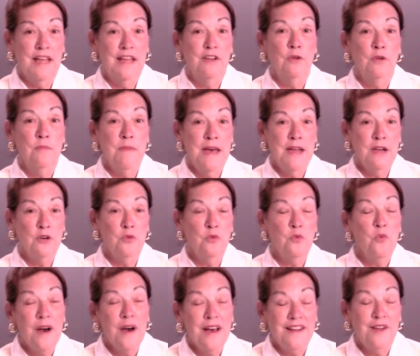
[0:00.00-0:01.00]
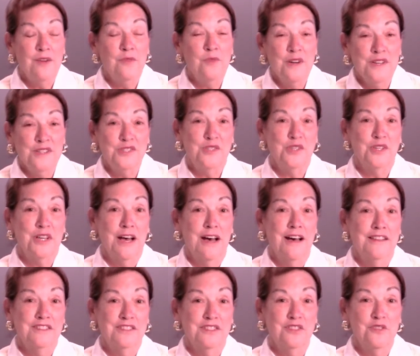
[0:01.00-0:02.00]
And no matter what, I want you to
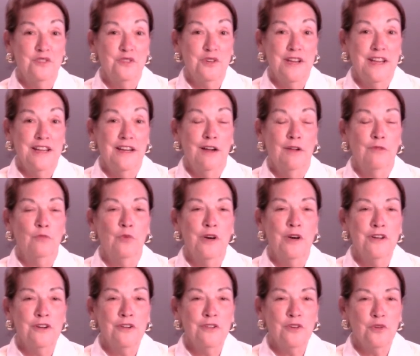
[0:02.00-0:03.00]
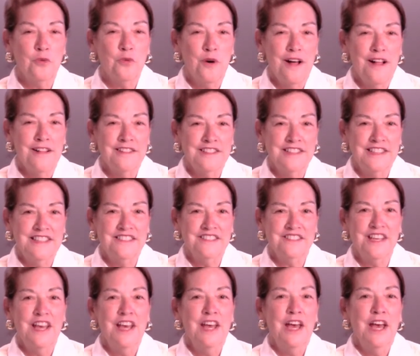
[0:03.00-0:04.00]
concentrate on what are the qualities